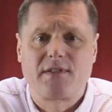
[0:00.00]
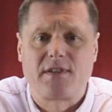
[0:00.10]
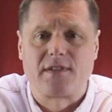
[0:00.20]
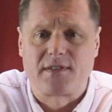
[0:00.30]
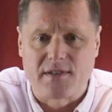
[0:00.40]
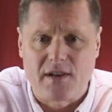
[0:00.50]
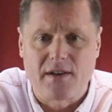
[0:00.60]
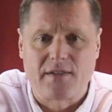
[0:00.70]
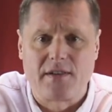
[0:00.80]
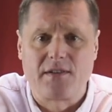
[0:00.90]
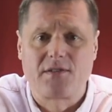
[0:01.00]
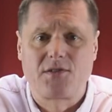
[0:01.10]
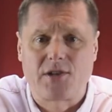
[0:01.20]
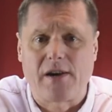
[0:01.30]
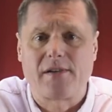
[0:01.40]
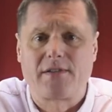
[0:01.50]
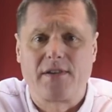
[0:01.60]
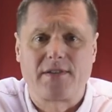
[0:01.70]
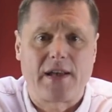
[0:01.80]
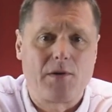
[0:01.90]
societies,
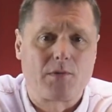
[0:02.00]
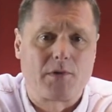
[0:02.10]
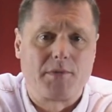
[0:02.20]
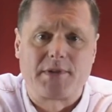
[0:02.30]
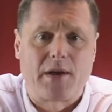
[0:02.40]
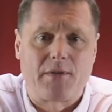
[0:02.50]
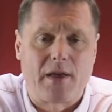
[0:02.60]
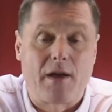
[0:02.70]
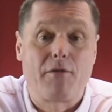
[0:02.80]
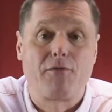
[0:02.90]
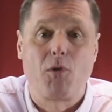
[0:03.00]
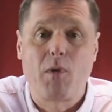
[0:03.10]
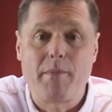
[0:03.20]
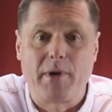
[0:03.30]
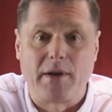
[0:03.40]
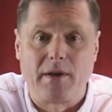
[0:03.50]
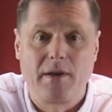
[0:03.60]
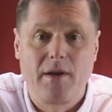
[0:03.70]
charities, help groups out there for women,